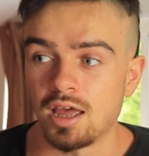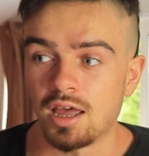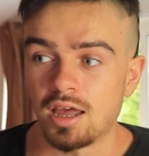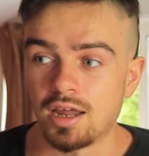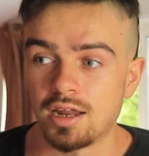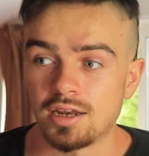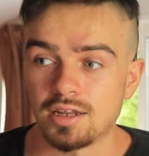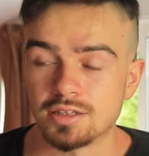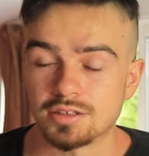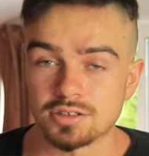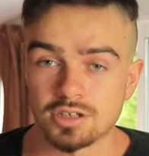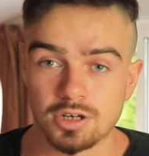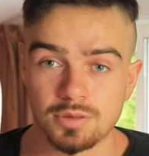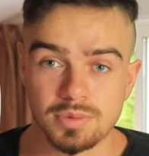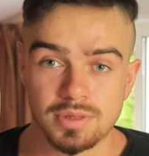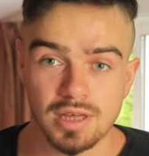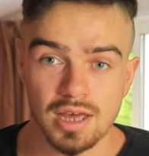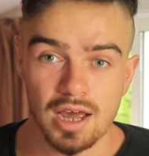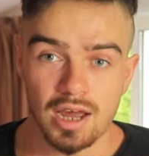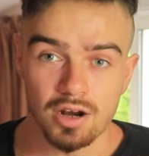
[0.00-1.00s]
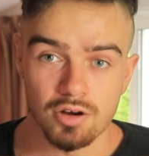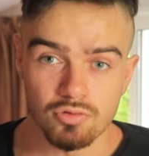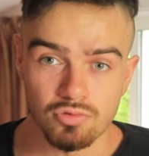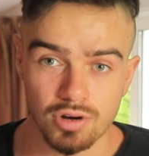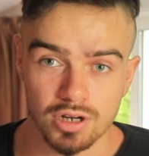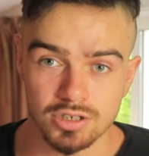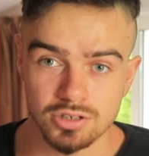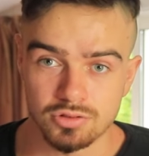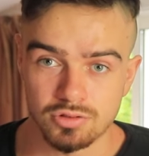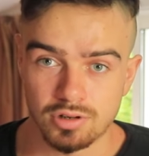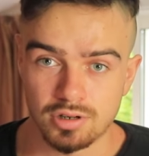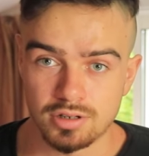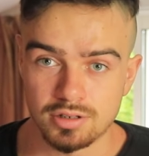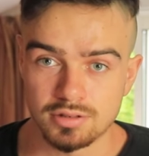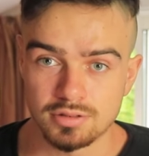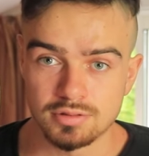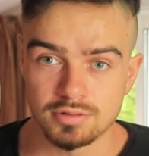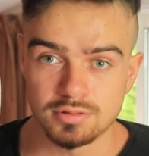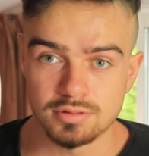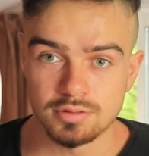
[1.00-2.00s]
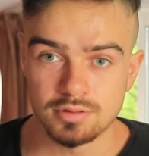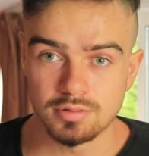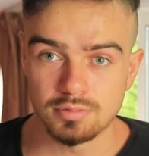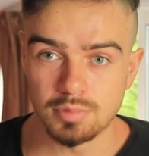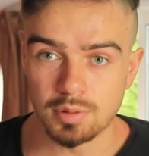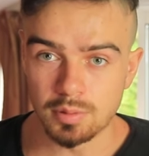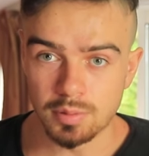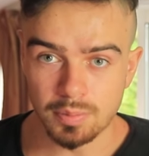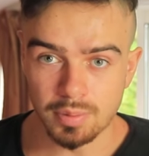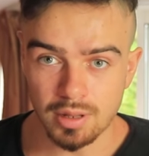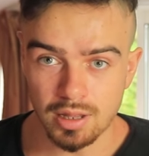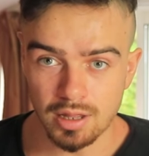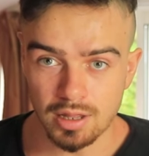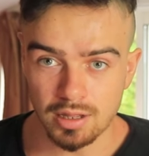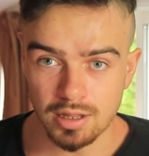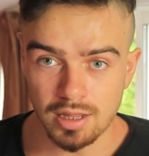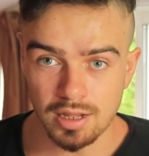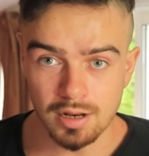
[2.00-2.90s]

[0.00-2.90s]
And it's going to be at a restaurant, blah, blah, blah.